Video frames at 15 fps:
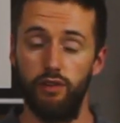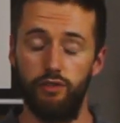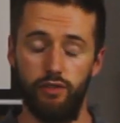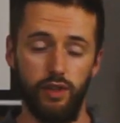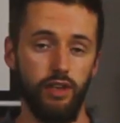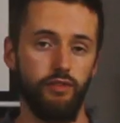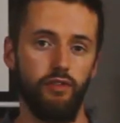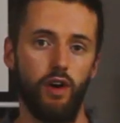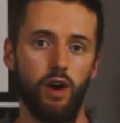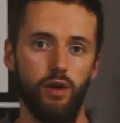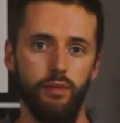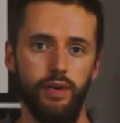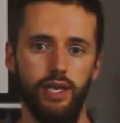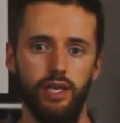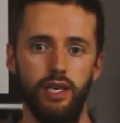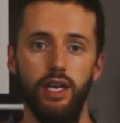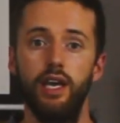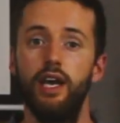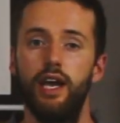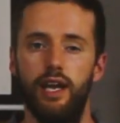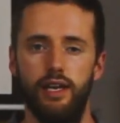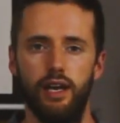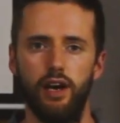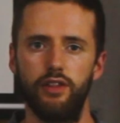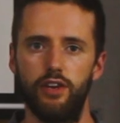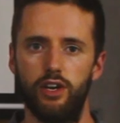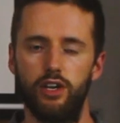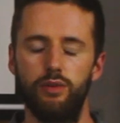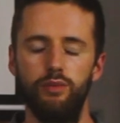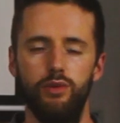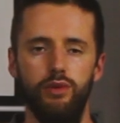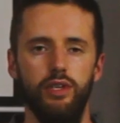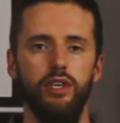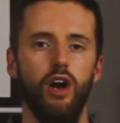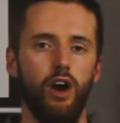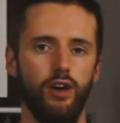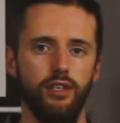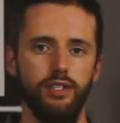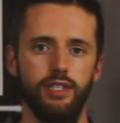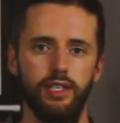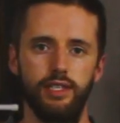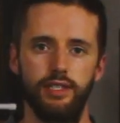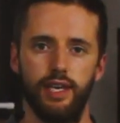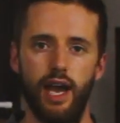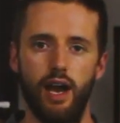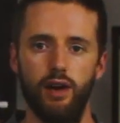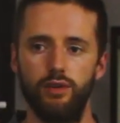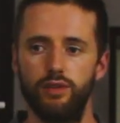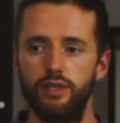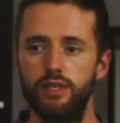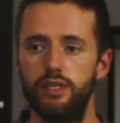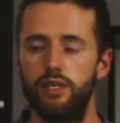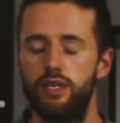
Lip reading: Fleet Farming and other community gardens in town.